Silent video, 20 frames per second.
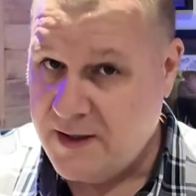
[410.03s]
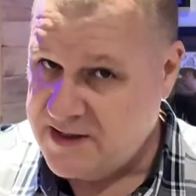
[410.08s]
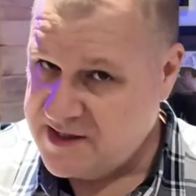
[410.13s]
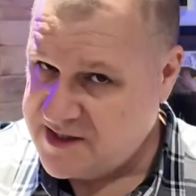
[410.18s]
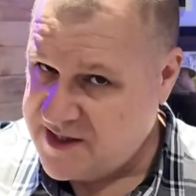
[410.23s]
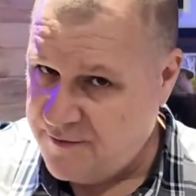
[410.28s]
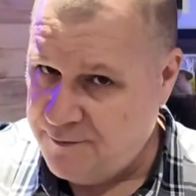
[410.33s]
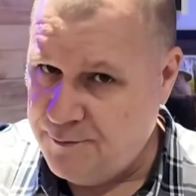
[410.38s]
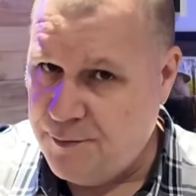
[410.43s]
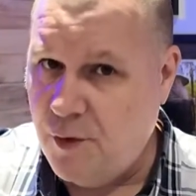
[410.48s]

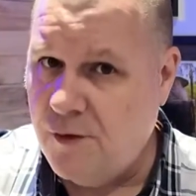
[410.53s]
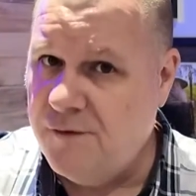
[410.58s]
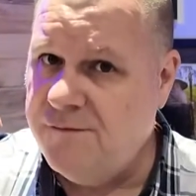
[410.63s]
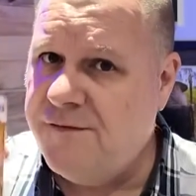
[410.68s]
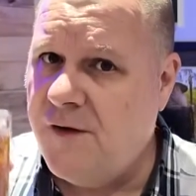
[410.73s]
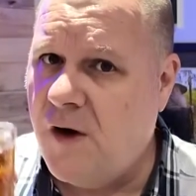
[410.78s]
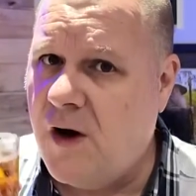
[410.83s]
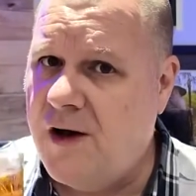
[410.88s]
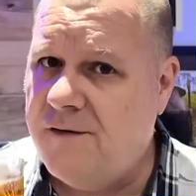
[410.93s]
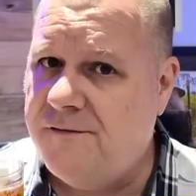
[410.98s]

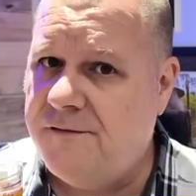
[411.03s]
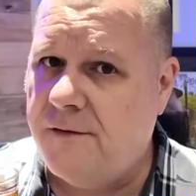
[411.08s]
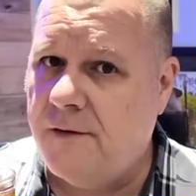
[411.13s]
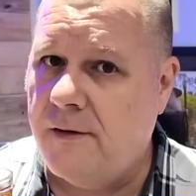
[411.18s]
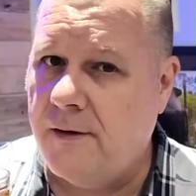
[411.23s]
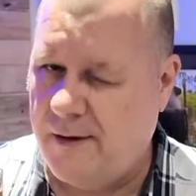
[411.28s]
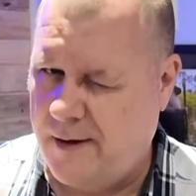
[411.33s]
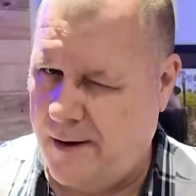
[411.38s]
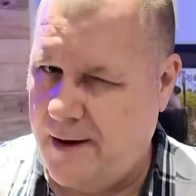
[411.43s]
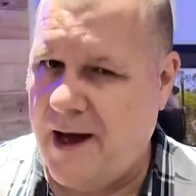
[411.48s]
7.5,
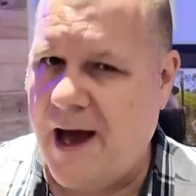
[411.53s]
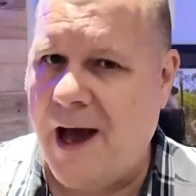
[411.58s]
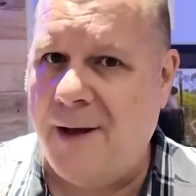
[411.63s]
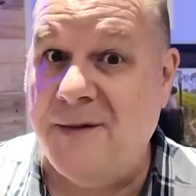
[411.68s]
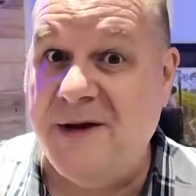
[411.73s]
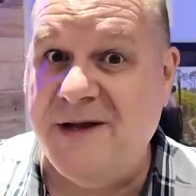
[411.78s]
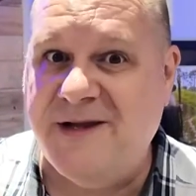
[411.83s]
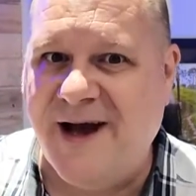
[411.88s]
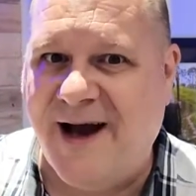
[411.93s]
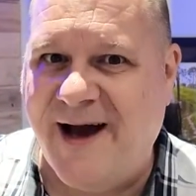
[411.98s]

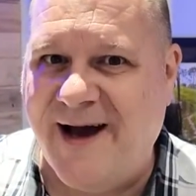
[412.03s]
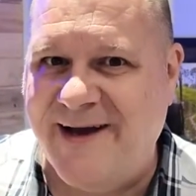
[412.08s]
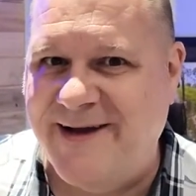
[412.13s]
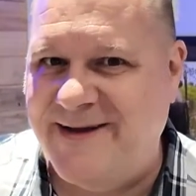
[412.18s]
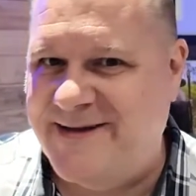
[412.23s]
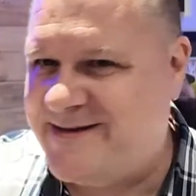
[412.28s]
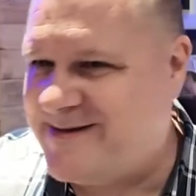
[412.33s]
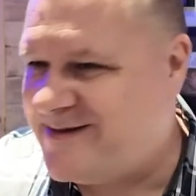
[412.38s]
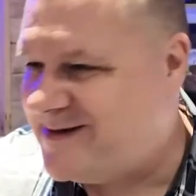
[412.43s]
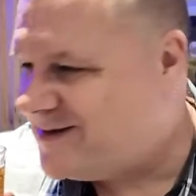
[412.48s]
happy
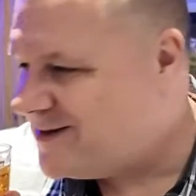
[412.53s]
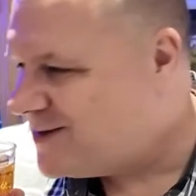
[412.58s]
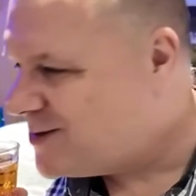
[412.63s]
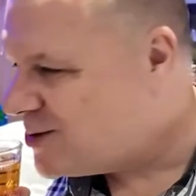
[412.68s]
days.